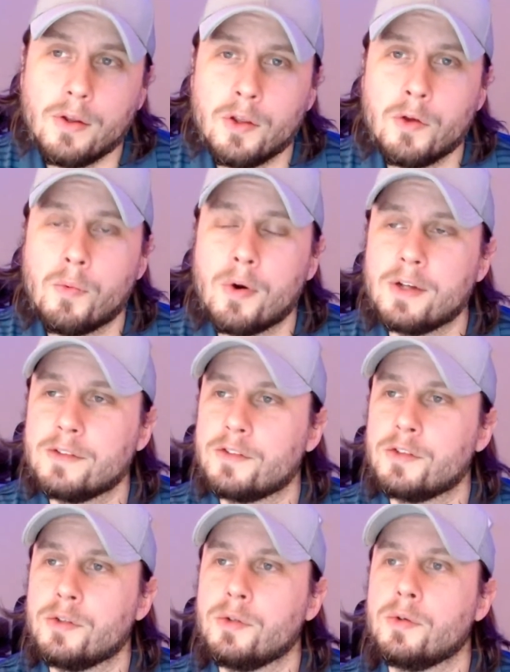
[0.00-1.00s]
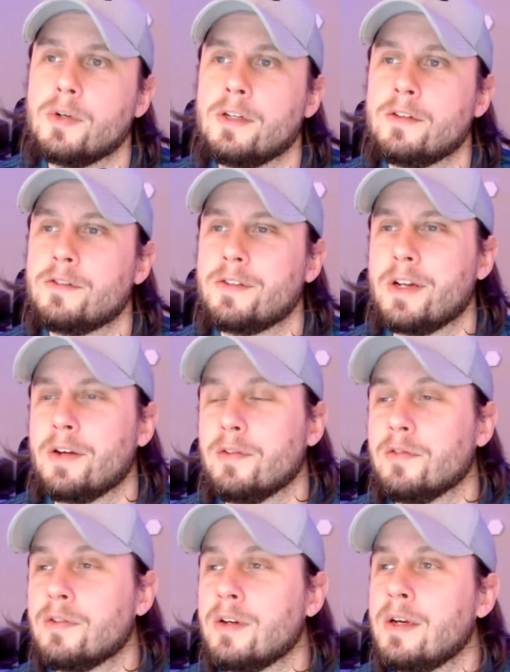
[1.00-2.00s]
you want to, instead
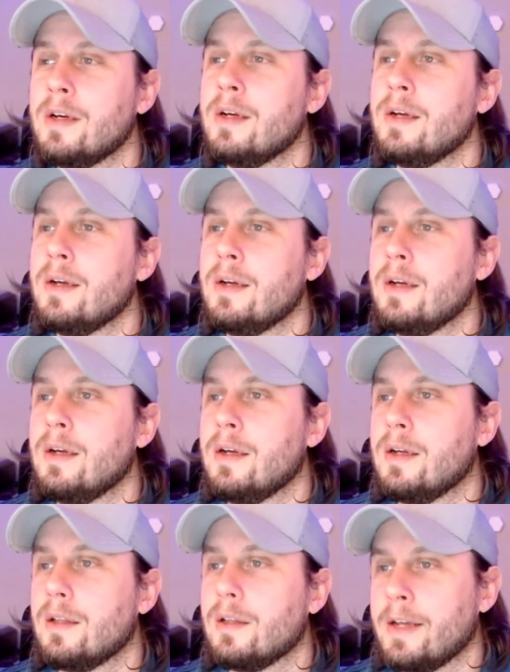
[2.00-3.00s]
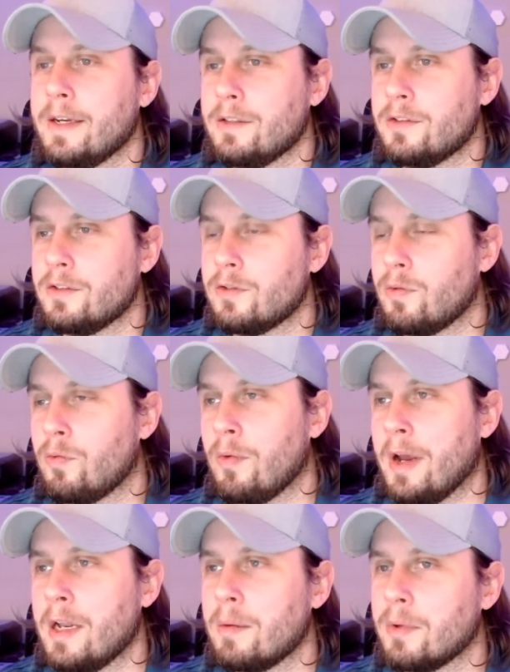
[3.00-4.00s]
of like just
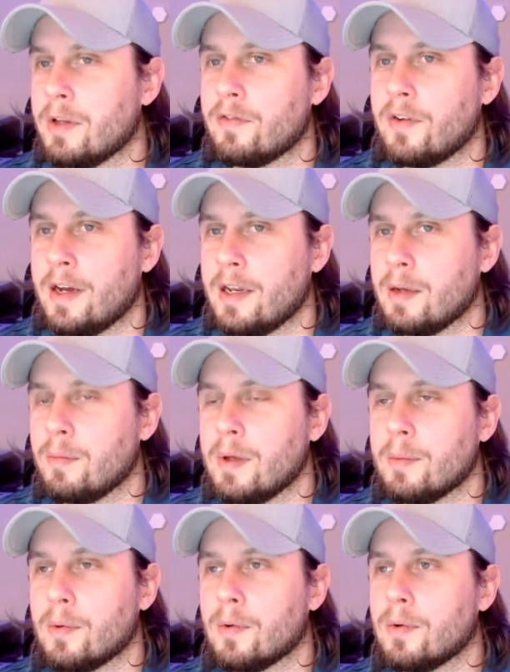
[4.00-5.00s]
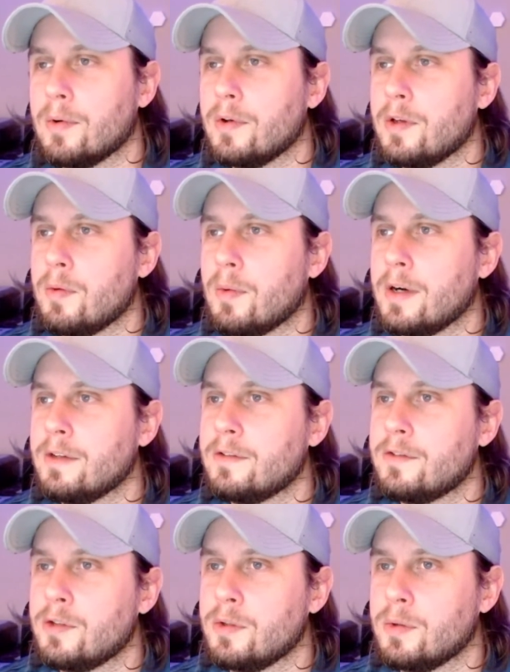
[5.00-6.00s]
randomly finding people, you want
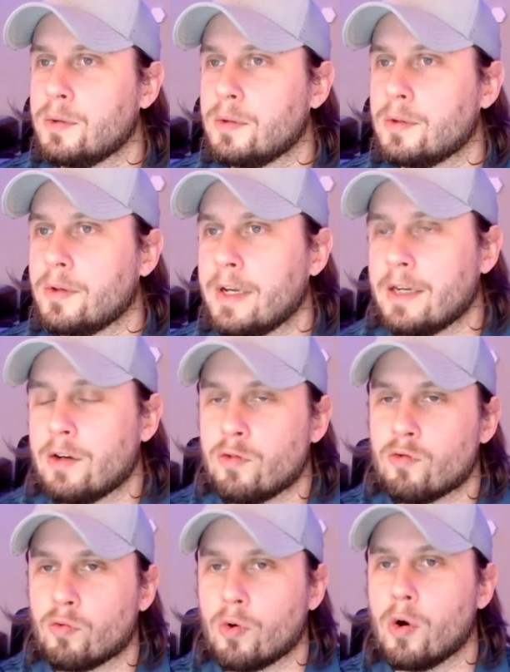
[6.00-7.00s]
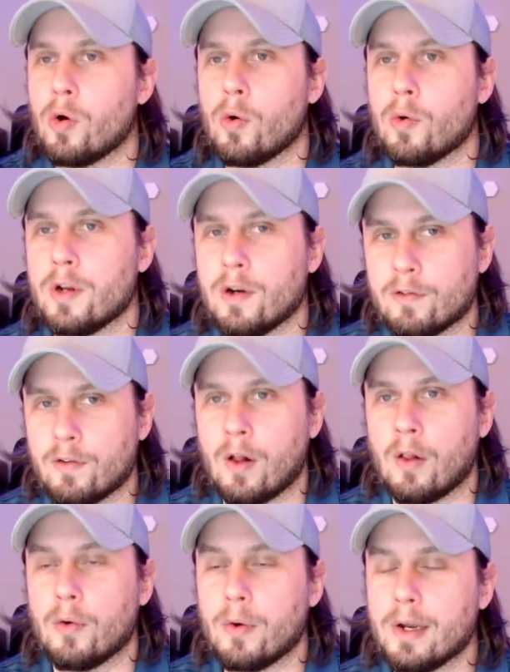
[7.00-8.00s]
to like grow your
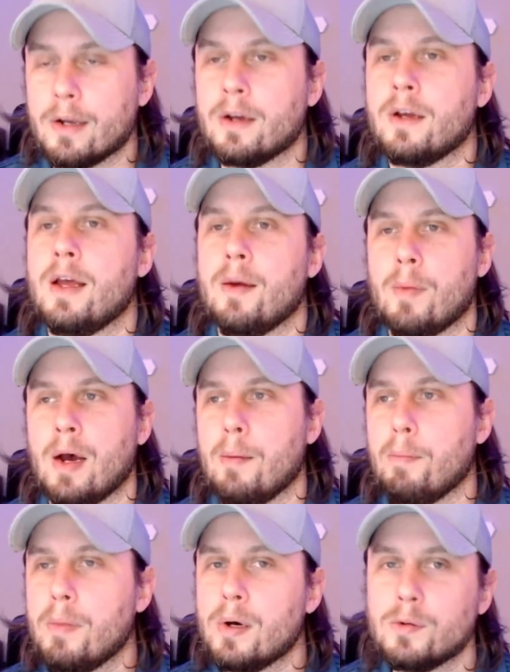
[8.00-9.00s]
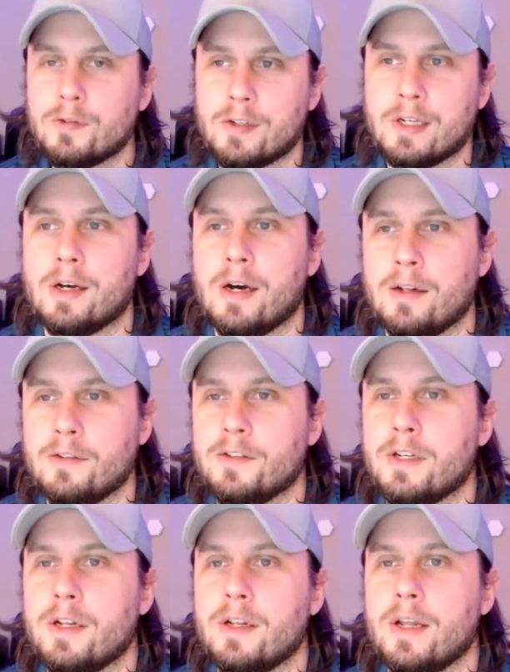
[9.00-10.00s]
following by posting
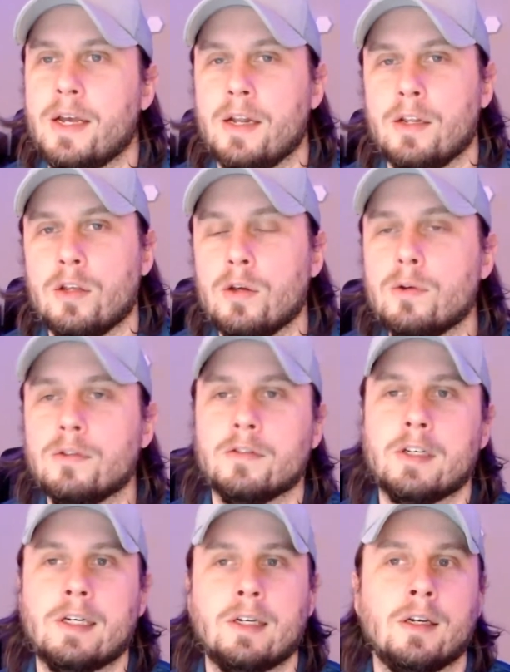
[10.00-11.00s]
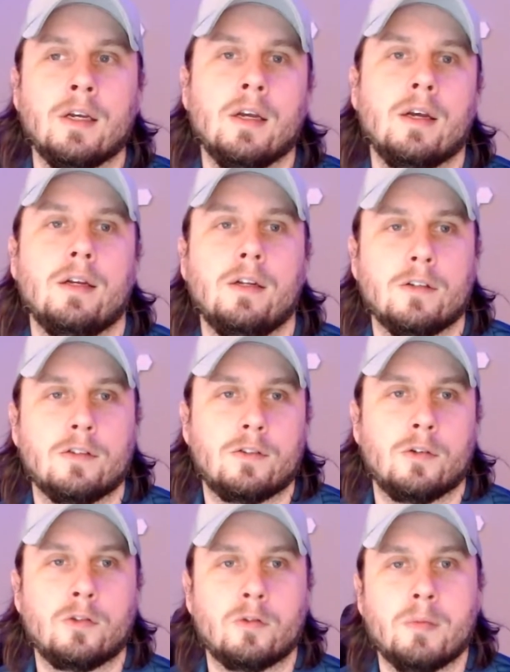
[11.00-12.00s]
content and using your
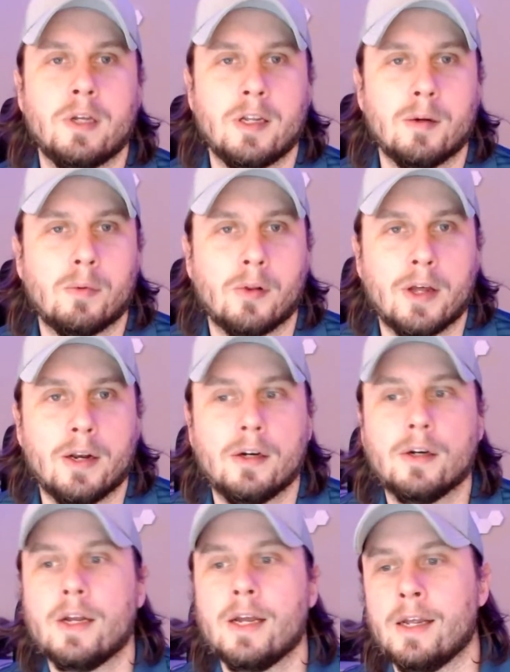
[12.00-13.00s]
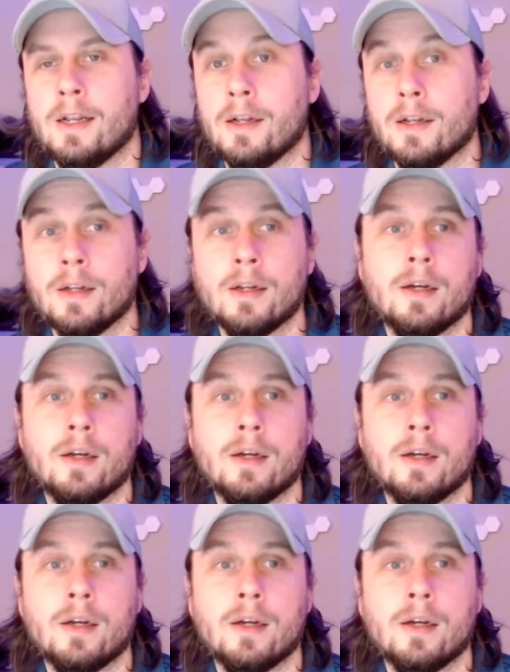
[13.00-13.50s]
social media planner. And